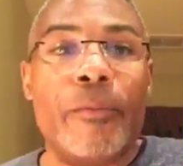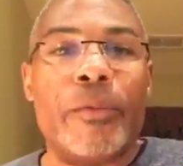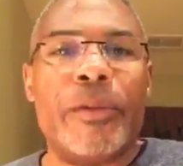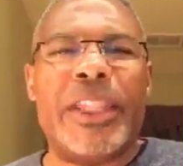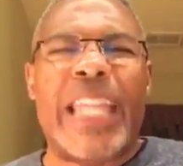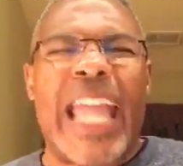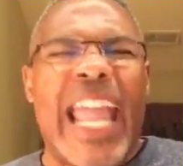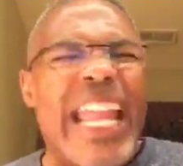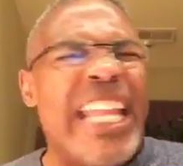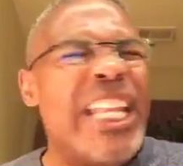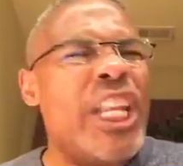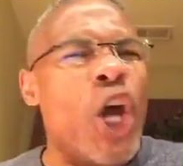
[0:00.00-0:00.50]

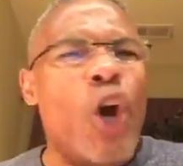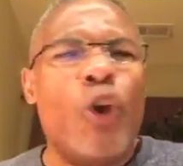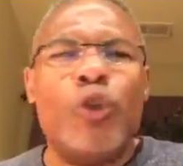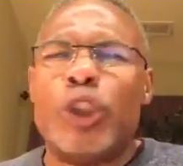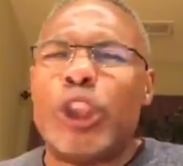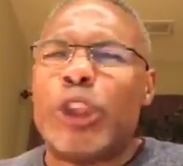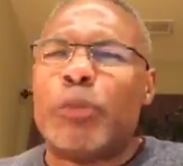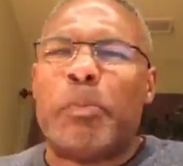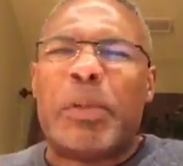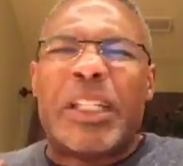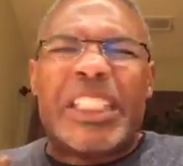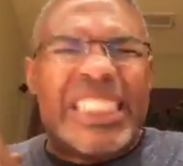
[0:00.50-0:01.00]
They know
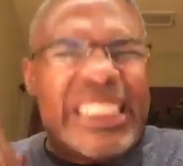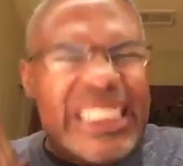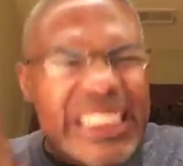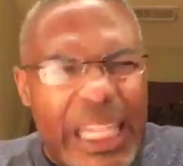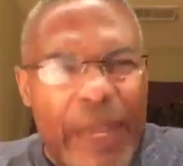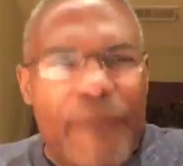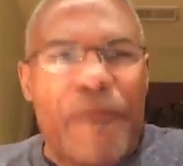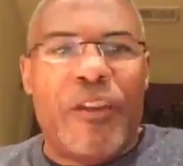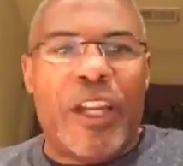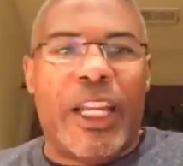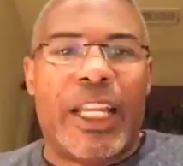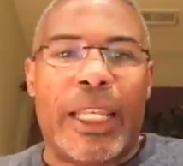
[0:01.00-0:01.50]

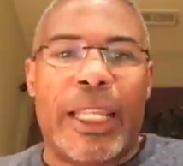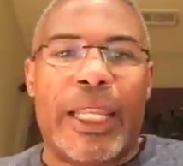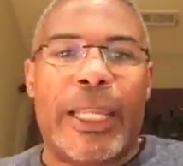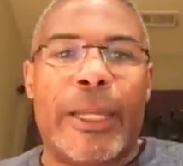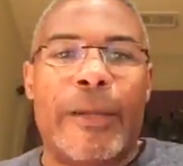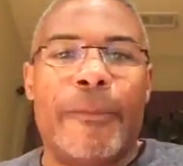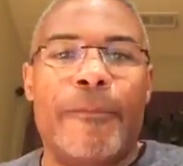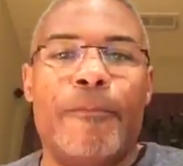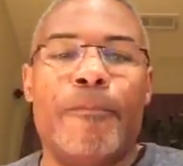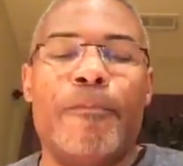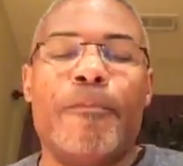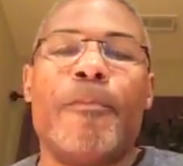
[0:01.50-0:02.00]
specifically.